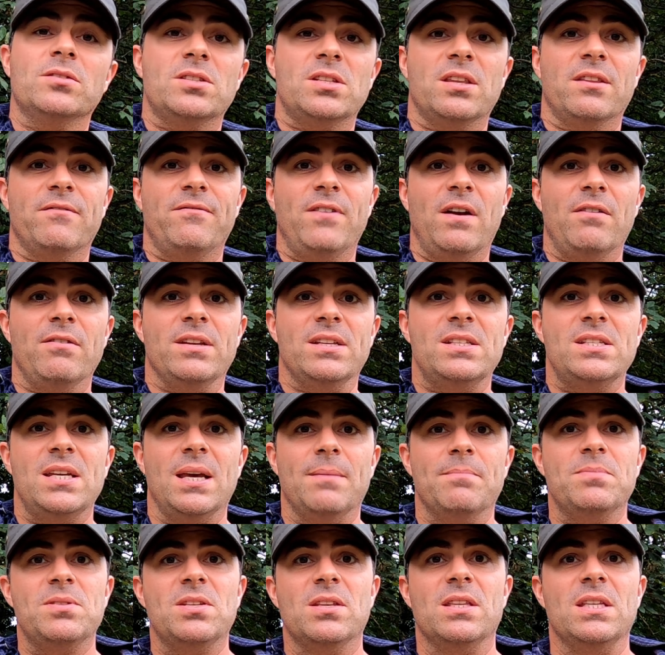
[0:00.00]
onto the very
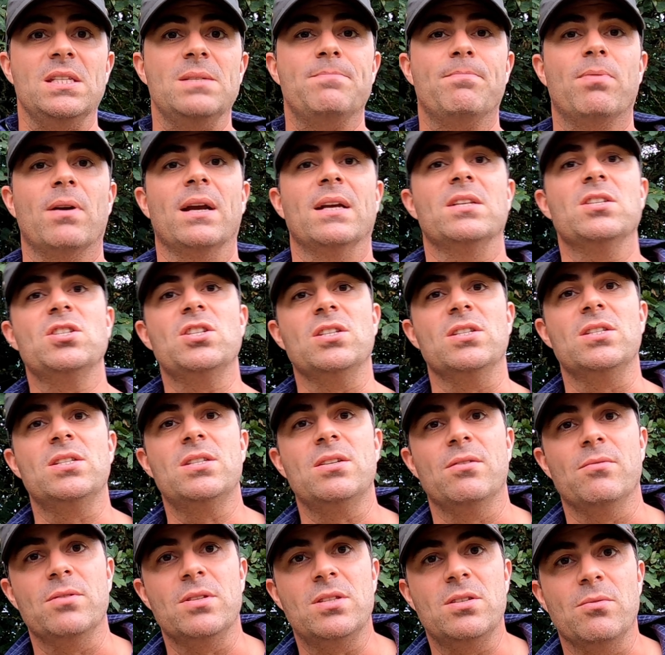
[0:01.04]
tips of these branches
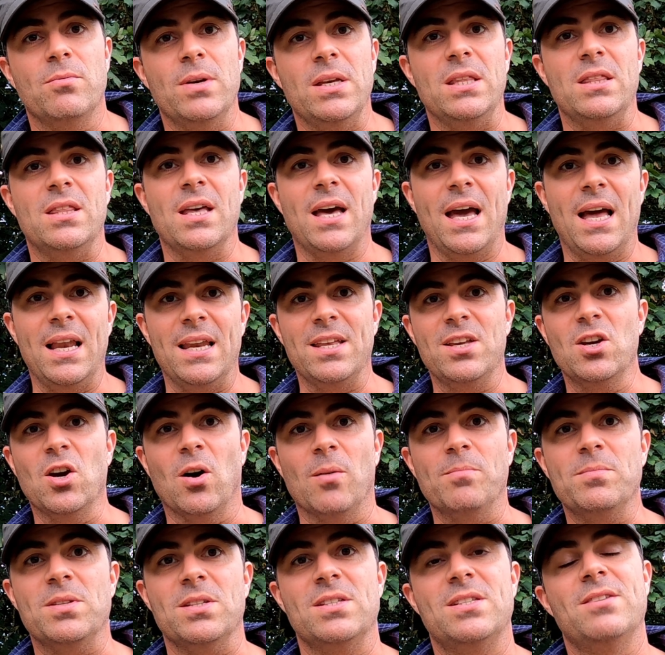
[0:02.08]
to, to eat the
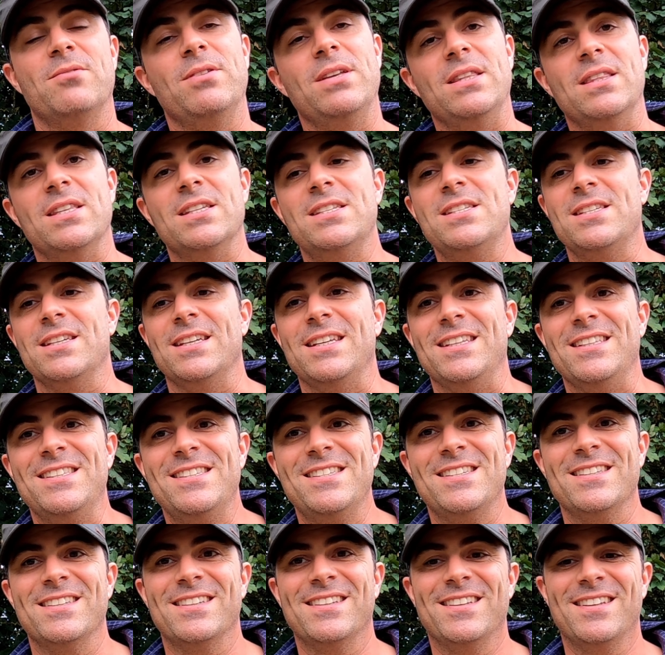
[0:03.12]
helicopters, to eat the
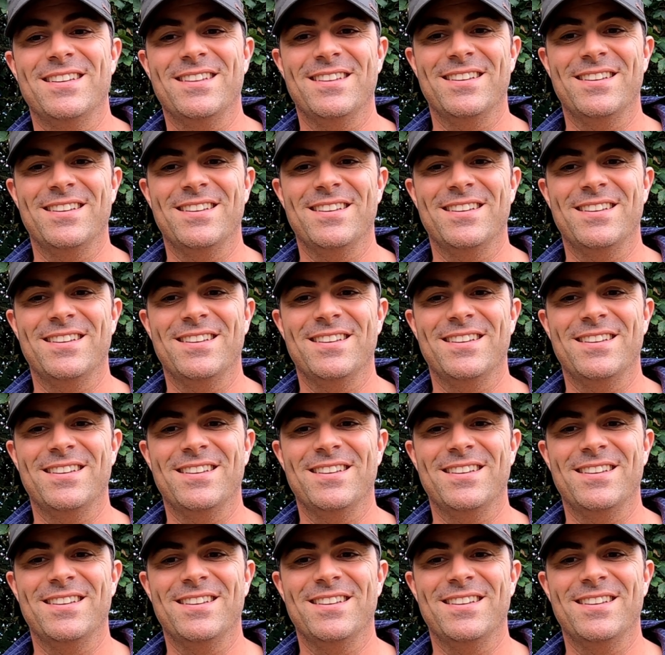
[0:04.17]
seeds.